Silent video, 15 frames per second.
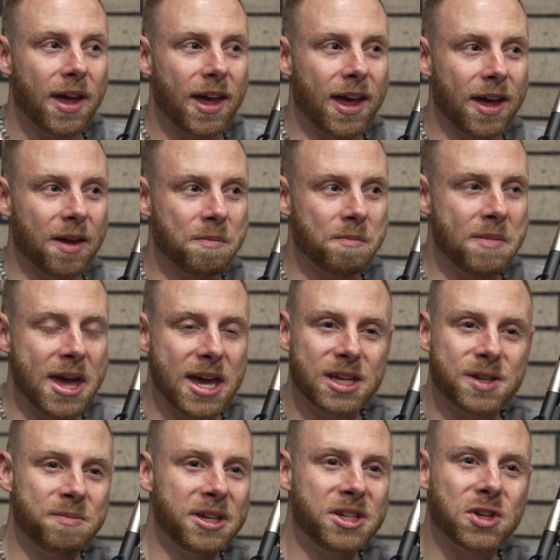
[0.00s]
and
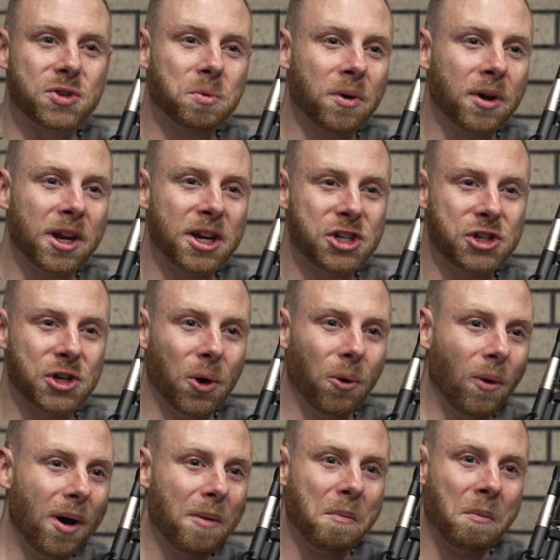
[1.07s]
makes me just want to
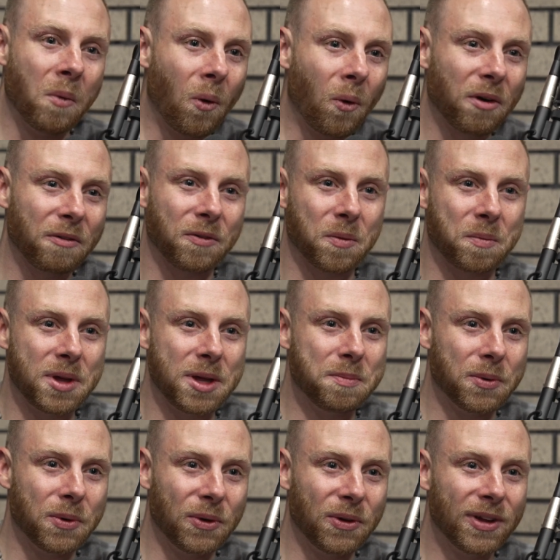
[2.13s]
show up more for
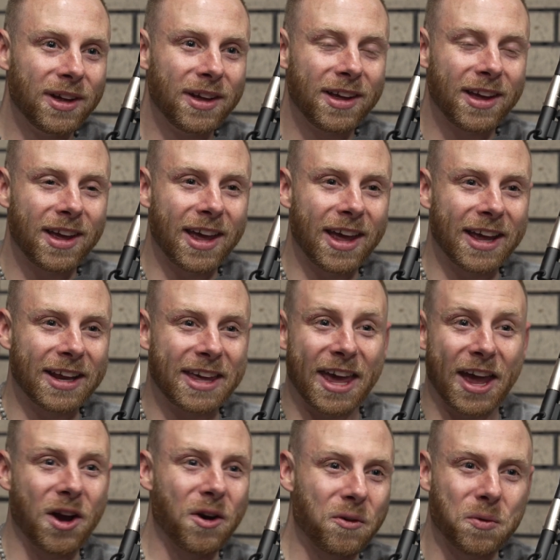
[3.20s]
people and
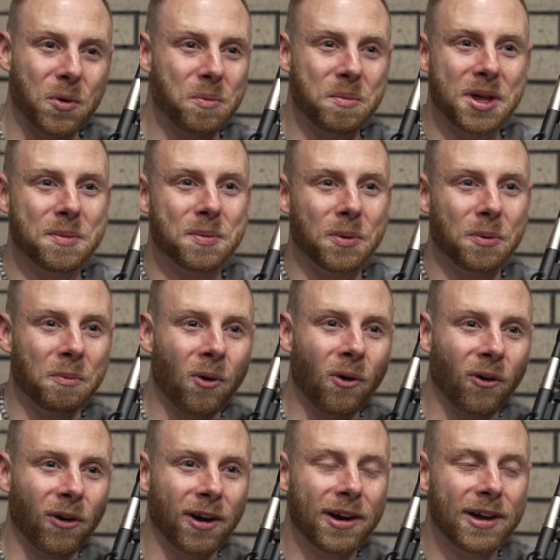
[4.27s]
care for people
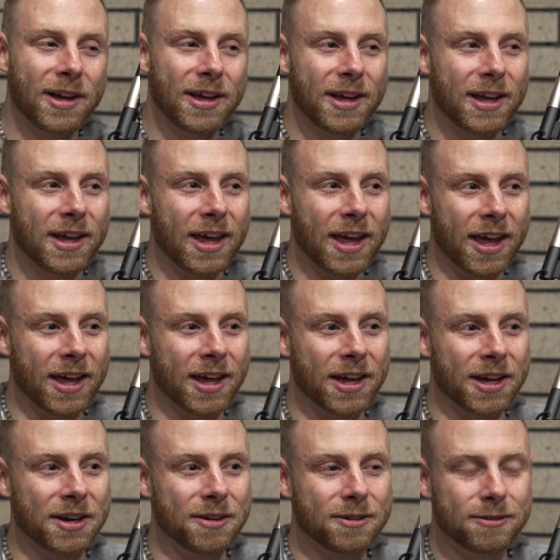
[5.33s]
more.
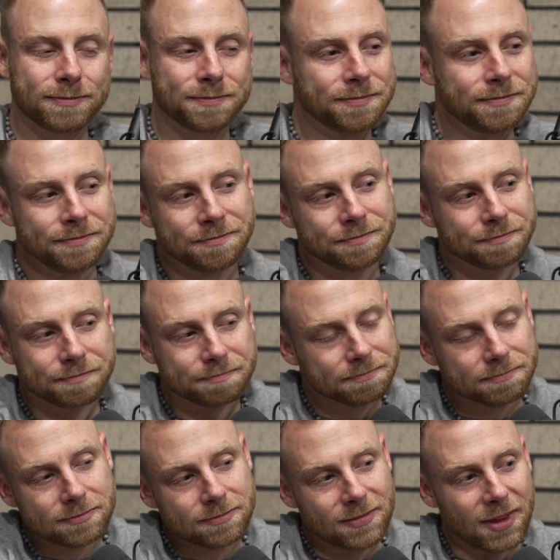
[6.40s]
And
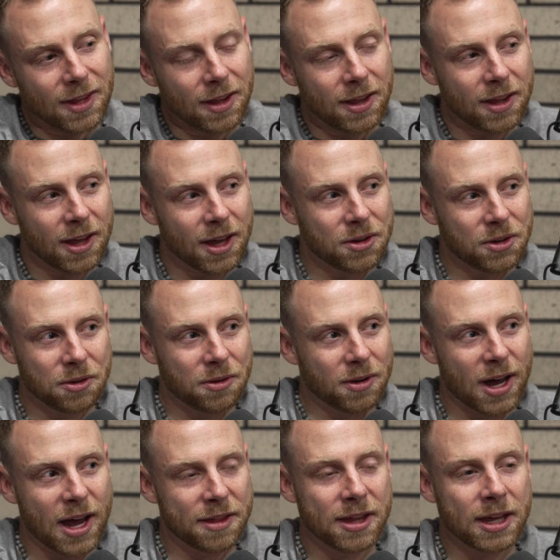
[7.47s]
yeah, dude,
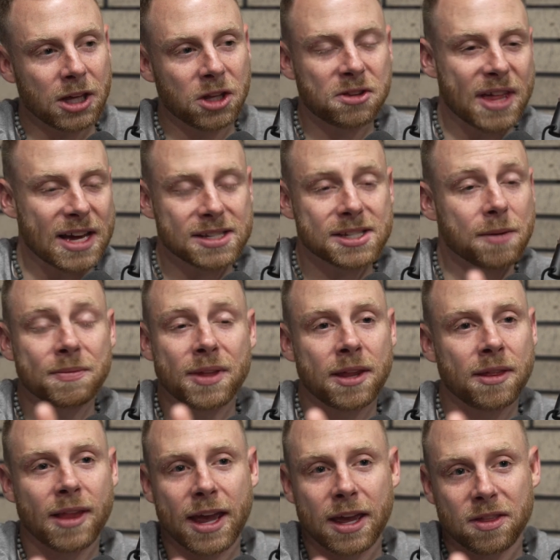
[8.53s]
I think that's
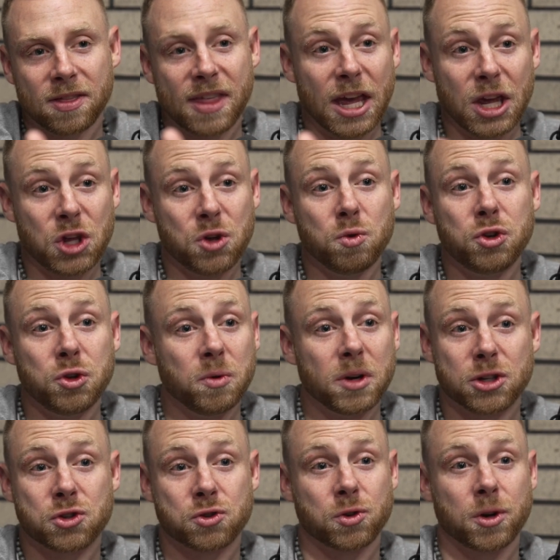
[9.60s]
something like that you do
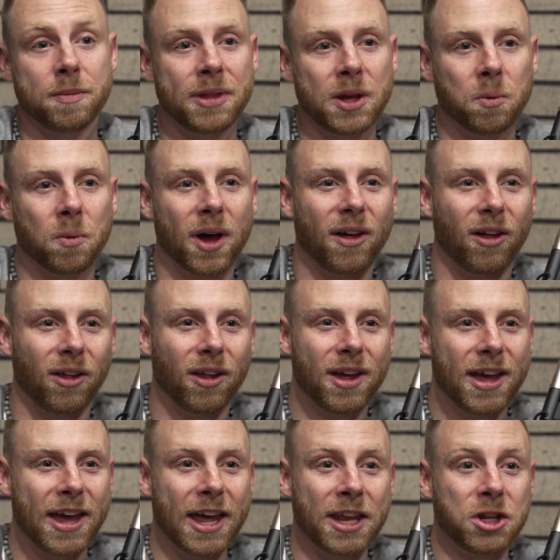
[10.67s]
extremely well,
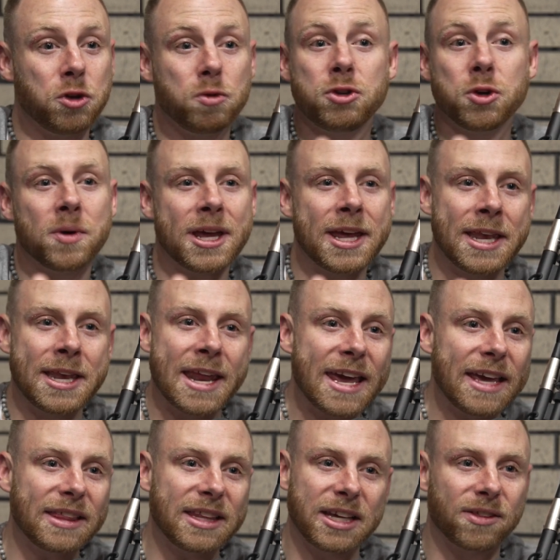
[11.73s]
and you do it
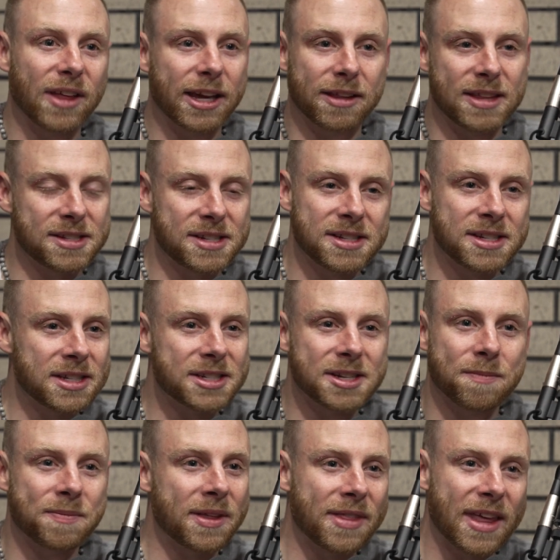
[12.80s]
innately. Like, this isn't
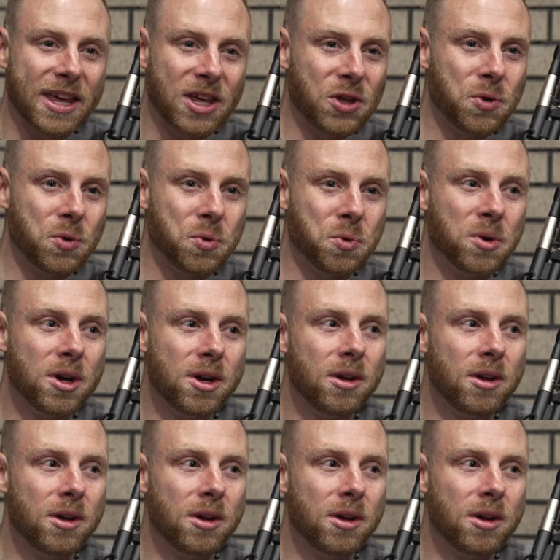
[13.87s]
something that